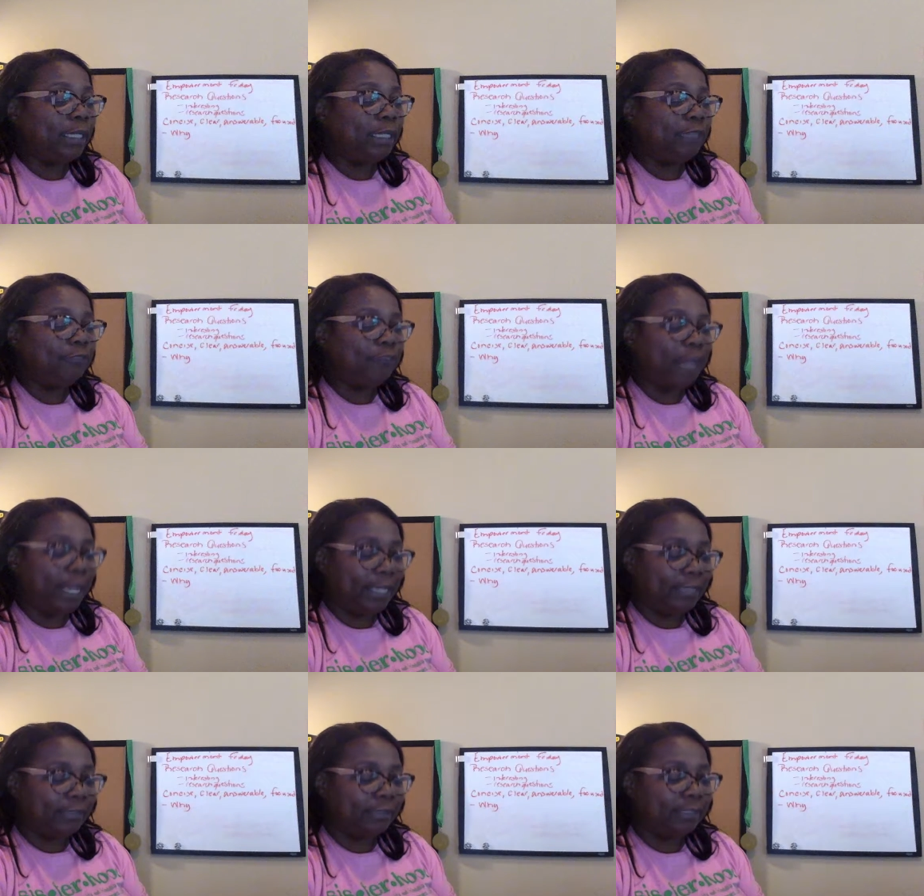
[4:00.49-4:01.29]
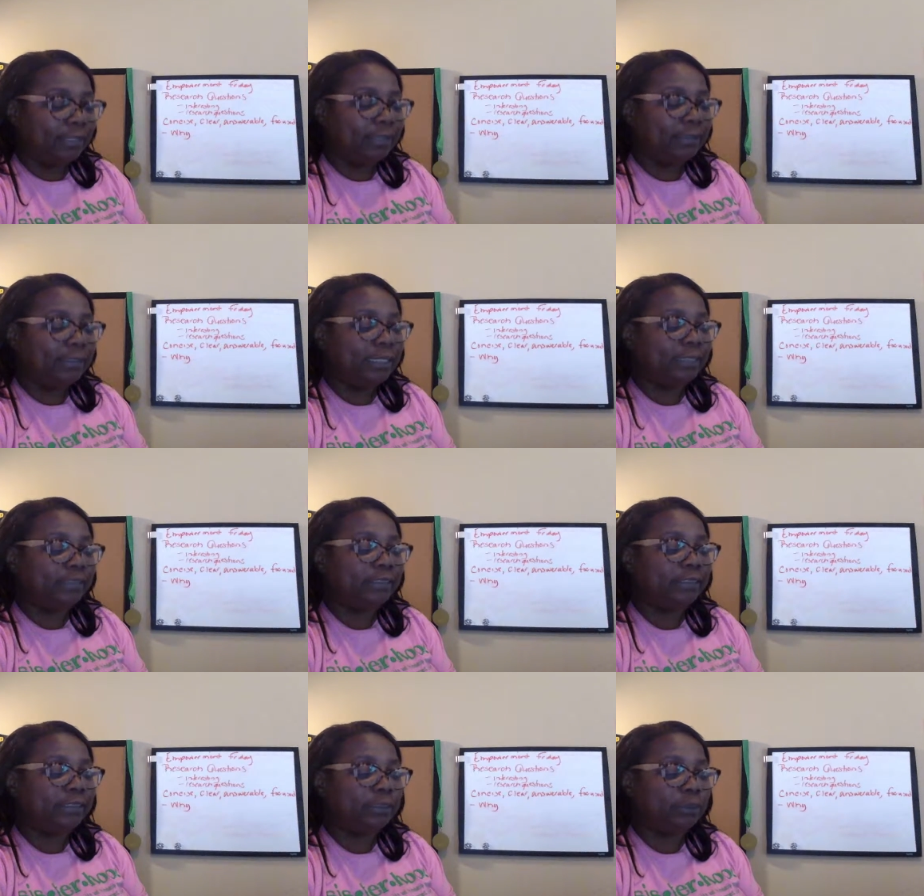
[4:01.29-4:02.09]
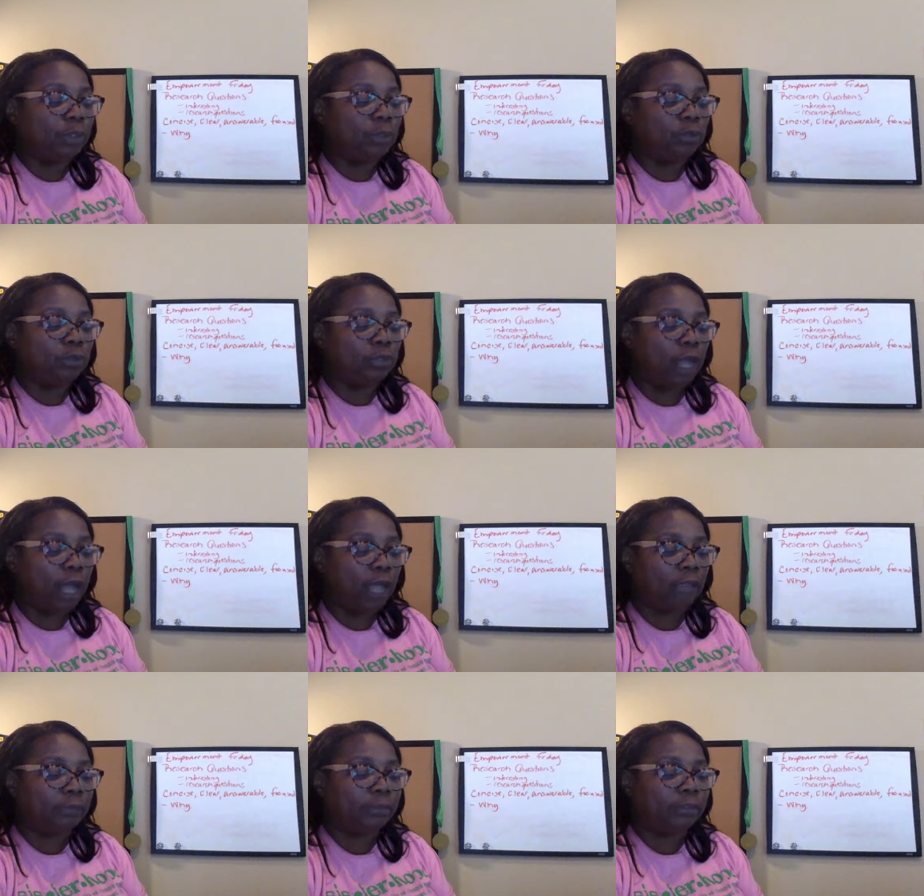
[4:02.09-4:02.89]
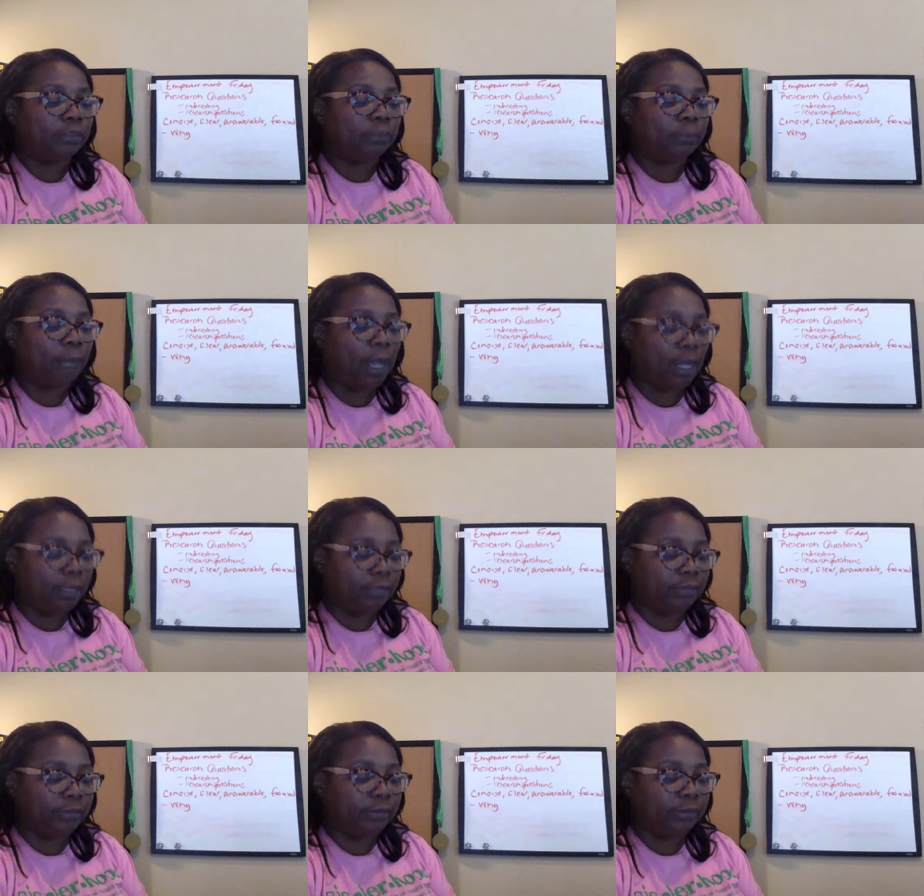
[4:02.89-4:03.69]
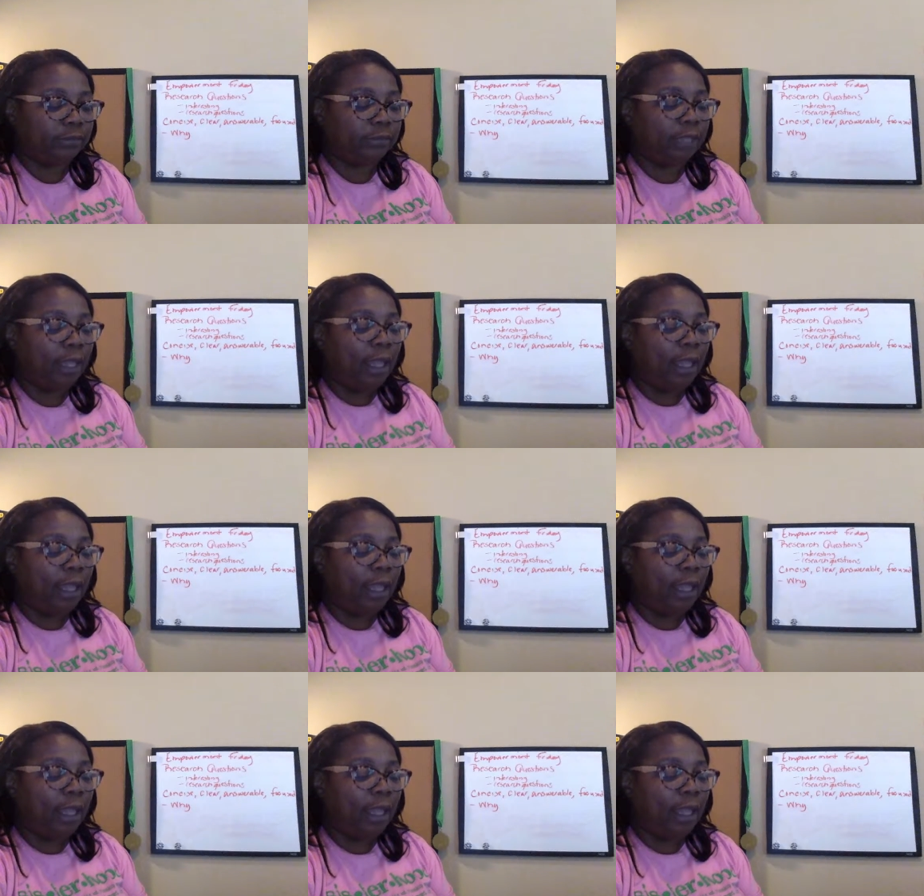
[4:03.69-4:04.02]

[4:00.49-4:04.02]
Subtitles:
effects does zero tolerance policies